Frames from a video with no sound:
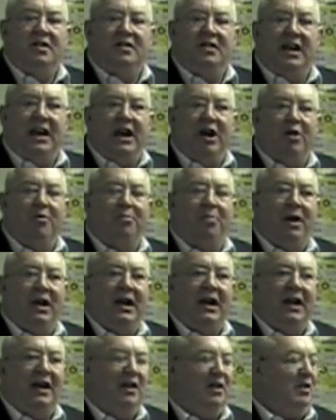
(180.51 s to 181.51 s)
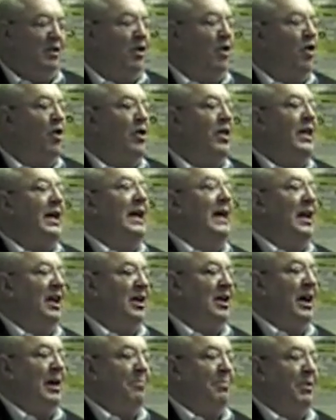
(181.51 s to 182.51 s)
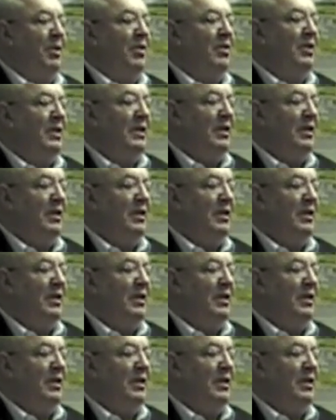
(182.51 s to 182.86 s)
the airplane or the helicopter.